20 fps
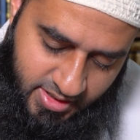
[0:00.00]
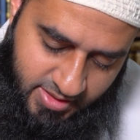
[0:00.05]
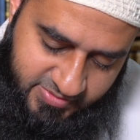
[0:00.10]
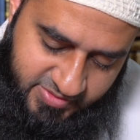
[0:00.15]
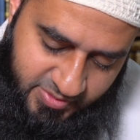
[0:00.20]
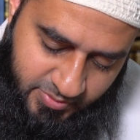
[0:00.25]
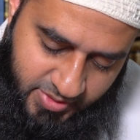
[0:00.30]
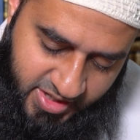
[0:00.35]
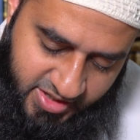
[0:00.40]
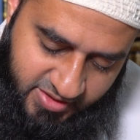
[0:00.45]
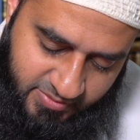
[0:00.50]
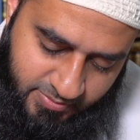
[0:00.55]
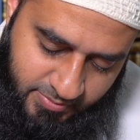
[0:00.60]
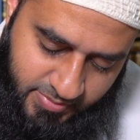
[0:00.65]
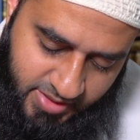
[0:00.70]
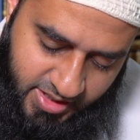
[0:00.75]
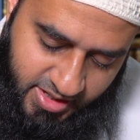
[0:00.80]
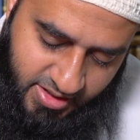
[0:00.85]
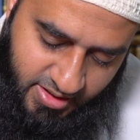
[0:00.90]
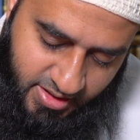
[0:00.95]
Someone like
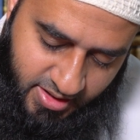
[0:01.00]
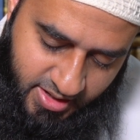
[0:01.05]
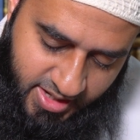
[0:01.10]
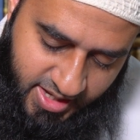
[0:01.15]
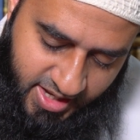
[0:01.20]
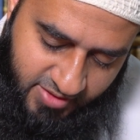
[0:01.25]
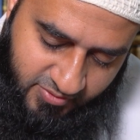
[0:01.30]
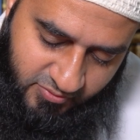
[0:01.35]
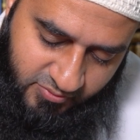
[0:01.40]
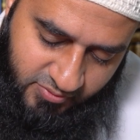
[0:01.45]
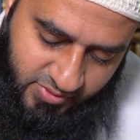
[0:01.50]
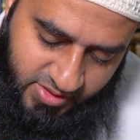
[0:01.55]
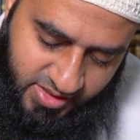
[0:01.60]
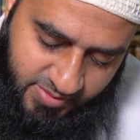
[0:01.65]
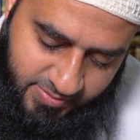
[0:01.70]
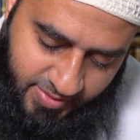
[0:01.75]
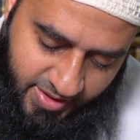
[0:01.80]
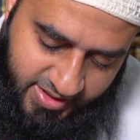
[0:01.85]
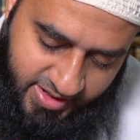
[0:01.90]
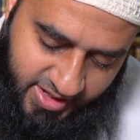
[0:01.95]
me, I have really
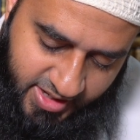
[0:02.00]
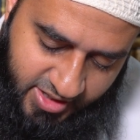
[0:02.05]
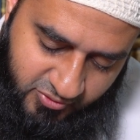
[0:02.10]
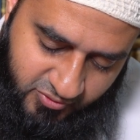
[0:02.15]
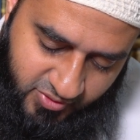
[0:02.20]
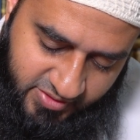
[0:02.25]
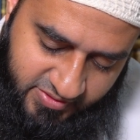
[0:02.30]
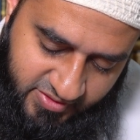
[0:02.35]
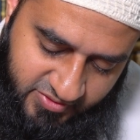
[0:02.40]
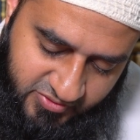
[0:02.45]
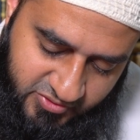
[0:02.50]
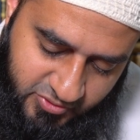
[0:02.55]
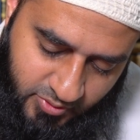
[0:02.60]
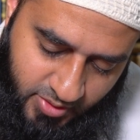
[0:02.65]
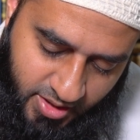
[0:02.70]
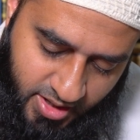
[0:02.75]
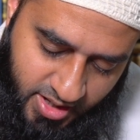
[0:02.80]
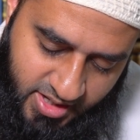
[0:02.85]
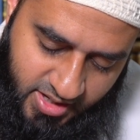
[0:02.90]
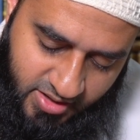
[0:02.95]
bad handwriting,
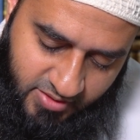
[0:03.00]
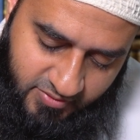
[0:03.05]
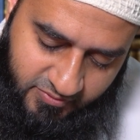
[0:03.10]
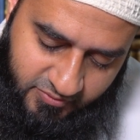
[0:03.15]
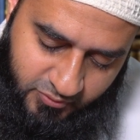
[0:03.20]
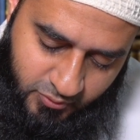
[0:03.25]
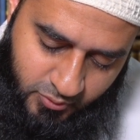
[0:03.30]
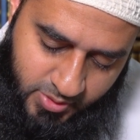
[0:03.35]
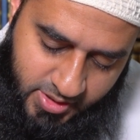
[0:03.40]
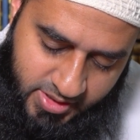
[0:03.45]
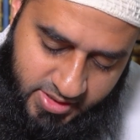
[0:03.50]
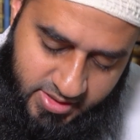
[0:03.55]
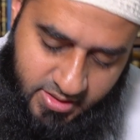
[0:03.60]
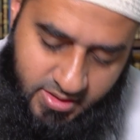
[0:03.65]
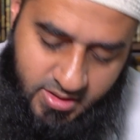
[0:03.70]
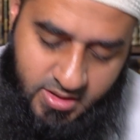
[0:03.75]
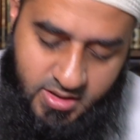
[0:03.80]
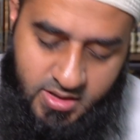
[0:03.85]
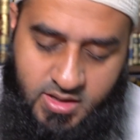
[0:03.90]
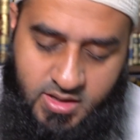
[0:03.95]
so I avoid
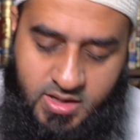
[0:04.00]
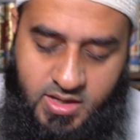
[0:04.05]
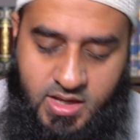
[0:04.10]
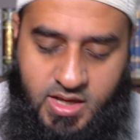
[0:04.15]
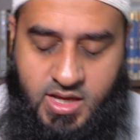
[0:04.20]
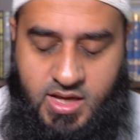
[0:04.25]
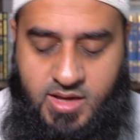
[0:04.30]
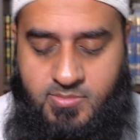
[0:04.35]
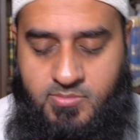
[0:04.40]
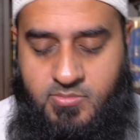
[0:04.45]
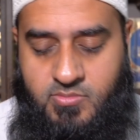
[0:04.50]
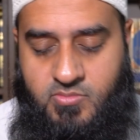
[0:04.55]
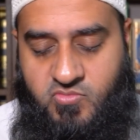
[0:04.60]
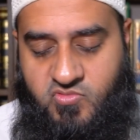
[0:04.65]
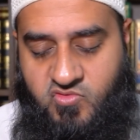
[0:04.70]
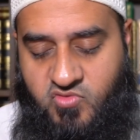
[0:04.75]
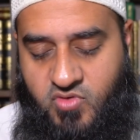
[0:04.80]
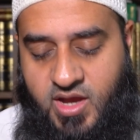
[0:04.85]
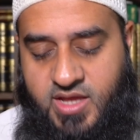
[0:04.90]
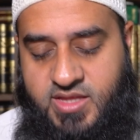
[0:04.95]

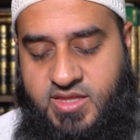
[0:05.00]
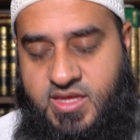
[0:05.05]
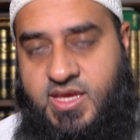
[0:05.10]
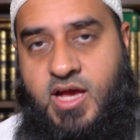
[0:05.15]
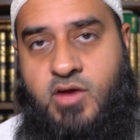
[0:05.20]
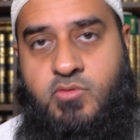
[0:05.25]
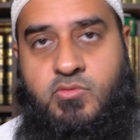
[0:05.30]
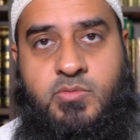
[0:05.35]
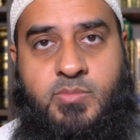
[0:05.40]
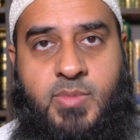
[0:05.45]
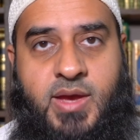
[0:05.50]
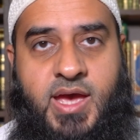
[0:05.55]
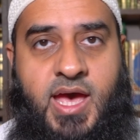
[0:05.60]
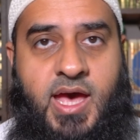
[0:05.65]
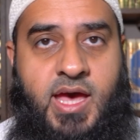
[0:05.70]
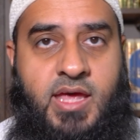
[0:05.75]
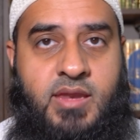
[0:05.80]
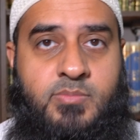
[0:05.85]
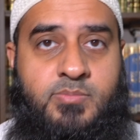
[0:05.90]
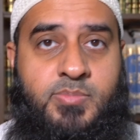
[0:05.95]
writing out with my
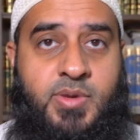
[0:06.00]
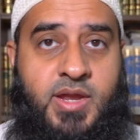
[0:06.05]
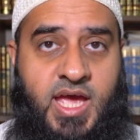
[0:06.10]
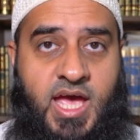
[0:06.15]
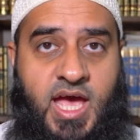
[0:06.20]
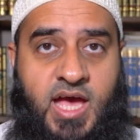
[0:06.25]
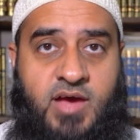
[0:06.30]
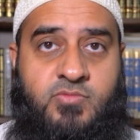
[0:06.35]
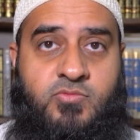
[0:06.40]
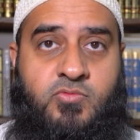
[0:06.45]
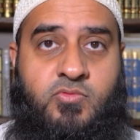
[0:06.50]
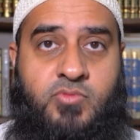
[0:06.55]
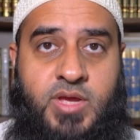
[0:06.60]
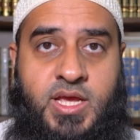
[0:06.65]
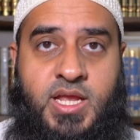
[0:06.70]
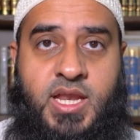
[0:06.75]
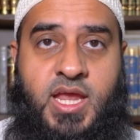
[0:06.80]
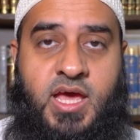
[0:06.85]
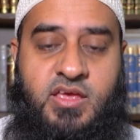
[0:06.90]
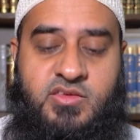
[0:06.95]
hand. But I have
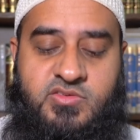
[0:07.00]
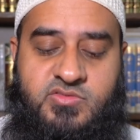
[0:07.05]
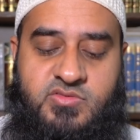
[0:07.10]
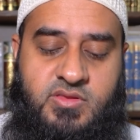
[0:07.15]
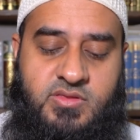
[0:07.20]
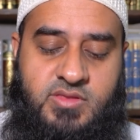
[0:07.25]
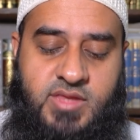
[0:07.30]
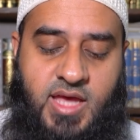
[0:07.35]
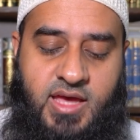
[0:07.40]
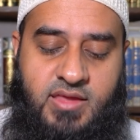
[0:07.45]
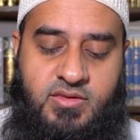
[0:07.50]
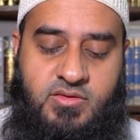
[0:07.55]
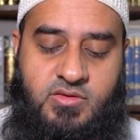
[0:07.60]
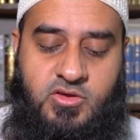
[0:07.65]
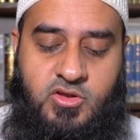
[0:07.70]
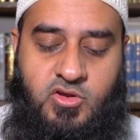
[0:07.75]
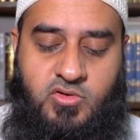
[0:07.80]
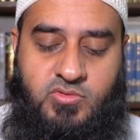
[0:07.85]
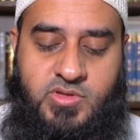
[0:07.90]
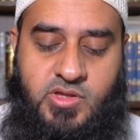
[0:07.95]
realized that
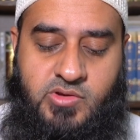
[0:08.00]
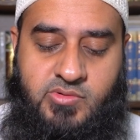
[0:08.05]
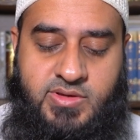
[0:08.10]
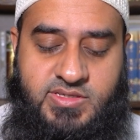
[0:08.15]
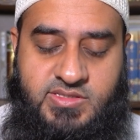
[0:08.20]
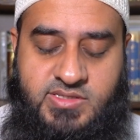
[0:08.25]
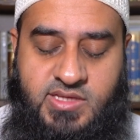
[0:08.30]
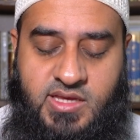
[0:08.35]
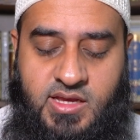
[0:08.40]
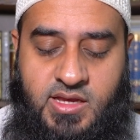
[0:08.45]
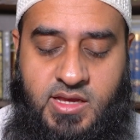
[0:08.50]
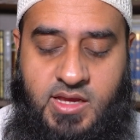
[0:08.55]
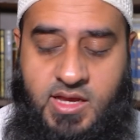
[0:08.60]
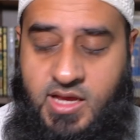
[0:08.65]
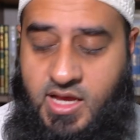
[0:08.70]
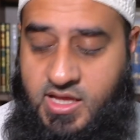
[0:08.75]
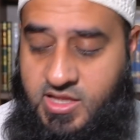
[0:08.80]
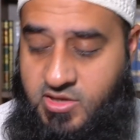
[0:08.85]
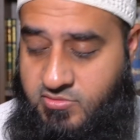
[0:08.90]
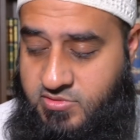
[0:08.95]

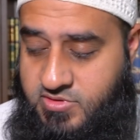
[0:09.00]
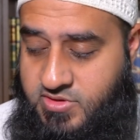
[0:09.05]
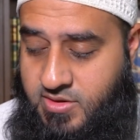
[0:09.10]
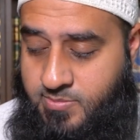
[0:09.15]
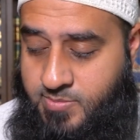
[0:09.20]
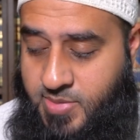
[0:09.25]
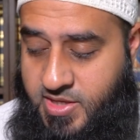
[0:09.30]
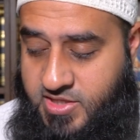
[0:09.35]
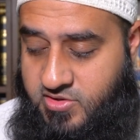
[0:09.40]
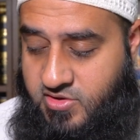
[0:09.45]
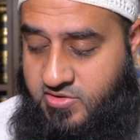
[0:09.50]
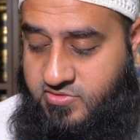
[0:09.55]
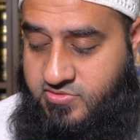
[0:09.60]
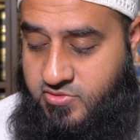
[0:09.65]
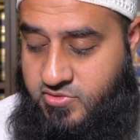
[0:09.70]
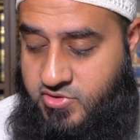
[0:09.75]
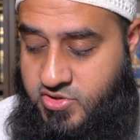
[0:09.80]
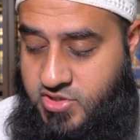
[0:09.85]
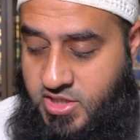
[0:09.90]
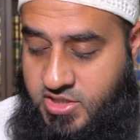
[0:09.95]
there was a better
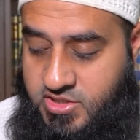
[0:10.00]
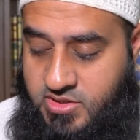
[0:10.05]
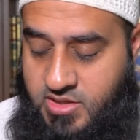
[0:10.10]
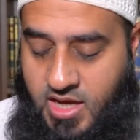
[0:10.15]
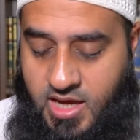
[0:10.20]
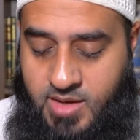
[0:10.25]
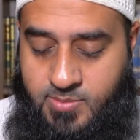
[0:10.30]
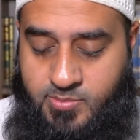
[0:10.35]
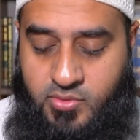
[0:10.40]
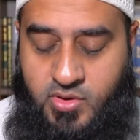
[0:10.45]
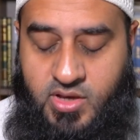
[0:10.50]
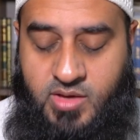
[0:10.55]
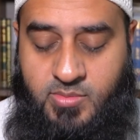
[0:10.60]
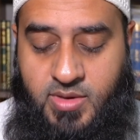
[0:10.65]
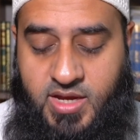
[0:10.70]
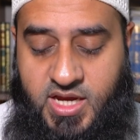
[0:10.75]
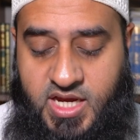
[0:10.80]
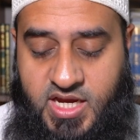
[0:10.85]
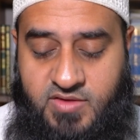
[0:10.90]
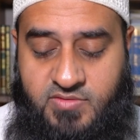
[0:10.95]
association I put in
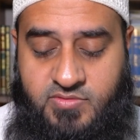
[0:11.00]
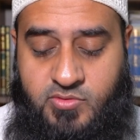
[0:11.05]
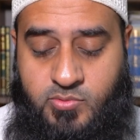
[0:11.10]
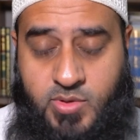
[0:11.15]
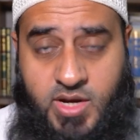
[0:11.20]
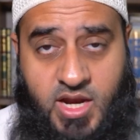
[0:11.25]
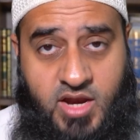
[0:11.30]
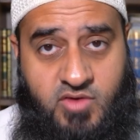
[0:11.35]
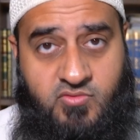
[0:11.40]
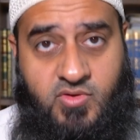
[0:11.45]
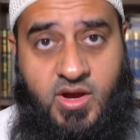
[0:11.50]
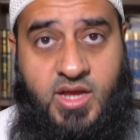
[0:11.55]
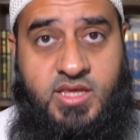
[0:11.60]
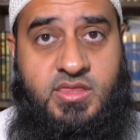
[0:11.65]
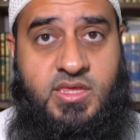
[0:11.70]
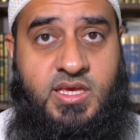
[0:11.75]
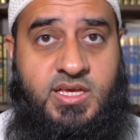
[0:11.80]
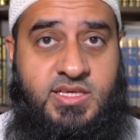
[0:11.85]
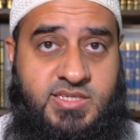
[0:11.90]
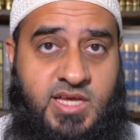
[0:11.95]
my head when I
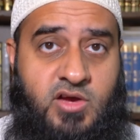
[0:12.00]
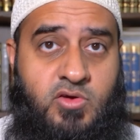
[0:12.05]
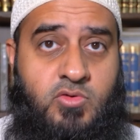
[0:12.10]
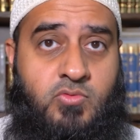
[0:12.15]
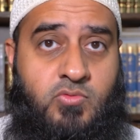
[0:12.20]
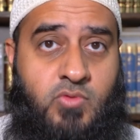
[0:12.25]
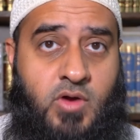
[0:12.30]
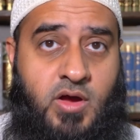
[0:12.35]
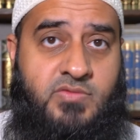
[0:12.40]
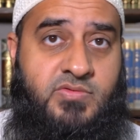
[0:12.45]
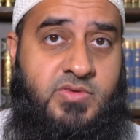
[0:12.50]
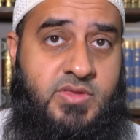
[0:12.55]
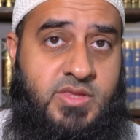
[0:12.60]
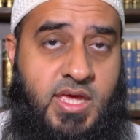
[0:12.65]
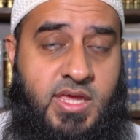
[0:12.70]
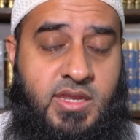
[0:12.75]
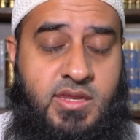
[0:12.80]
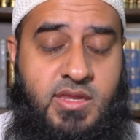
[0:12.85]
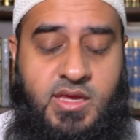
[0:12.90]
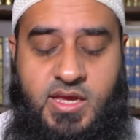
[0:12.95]
write things out rather
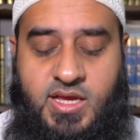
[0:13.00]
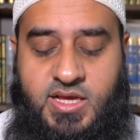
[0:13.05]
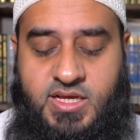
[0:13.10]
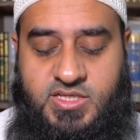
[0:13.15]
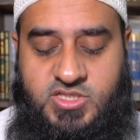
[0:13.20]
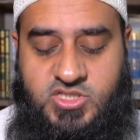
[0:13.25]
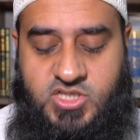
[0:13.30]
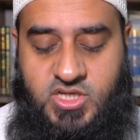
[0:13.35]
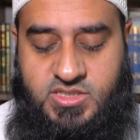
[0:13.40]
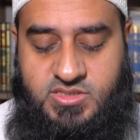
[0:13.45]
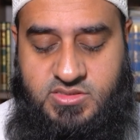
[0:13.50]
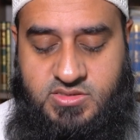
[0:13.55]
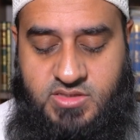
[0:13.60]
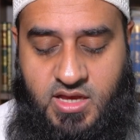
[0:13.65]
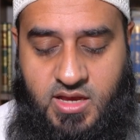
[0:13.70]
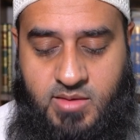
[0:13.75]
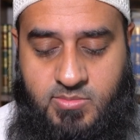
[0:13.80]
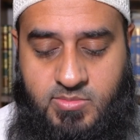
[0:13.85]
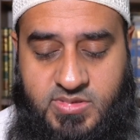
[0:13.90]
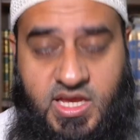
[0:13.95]
than just
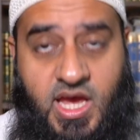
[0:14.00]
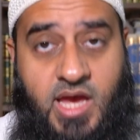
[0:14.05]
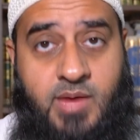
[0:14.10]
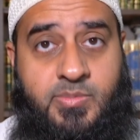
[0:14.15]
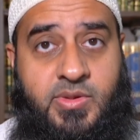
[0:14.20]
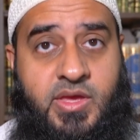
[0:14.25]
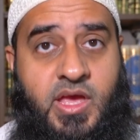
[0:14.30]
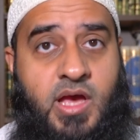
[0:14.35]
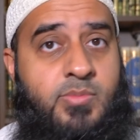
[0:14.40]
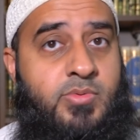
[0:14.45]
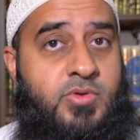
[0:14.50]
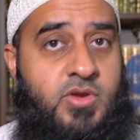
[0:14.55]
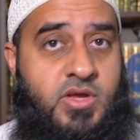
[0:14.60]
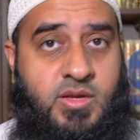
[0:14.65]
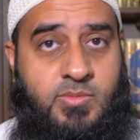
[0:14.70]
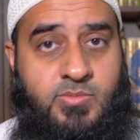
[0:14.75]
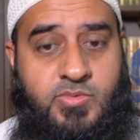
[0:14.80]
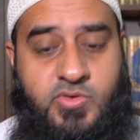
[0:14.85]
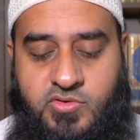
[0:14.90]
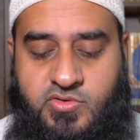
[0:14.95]
typing up on a
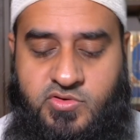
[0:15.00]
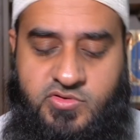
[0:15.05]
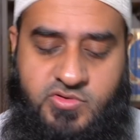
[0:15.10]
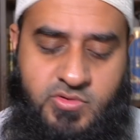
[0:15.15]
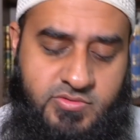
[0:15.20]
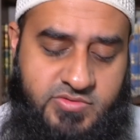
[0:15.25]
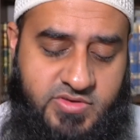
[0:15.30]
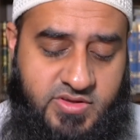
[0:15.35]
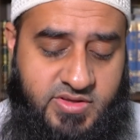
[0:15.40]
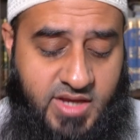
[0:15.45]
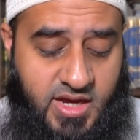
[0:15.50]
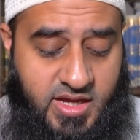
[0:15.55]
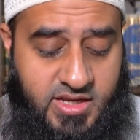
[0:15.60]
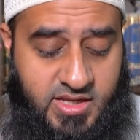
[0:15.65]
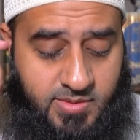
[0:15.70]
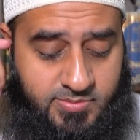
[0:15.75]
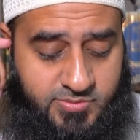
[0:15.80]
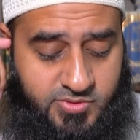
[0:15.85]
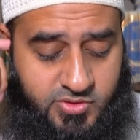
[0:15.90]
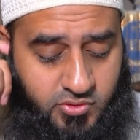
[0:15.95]
computer. So it's entirely
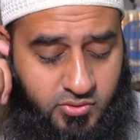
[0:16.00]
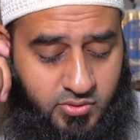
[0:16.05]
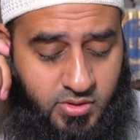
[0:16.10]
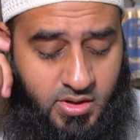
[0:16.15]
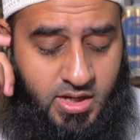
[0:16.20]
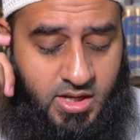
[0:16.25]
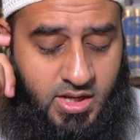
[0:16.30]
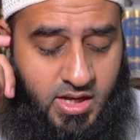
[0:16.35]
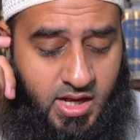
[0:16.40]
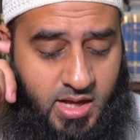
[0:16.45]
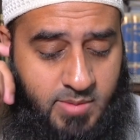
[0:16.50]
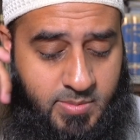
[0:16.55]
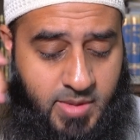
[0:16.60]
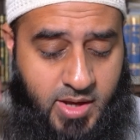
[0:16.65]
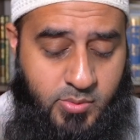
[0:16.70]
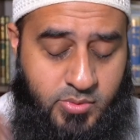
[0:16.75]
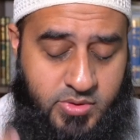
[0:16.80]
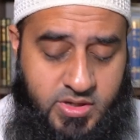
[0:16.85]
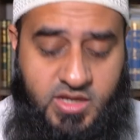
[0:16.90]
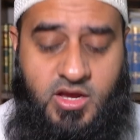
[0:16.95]
up to you. I
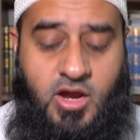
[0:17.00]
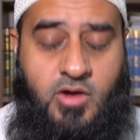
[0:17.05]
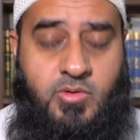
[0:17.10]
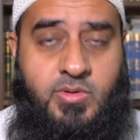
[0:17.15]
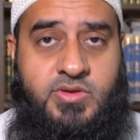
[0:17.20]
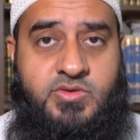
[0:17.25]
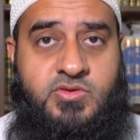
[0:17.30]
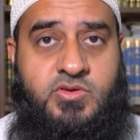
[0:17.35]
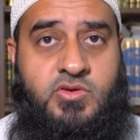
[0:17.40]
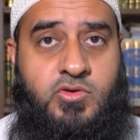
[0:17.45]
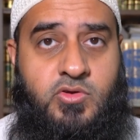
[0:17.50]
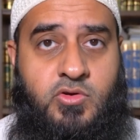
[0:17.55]
would encourage,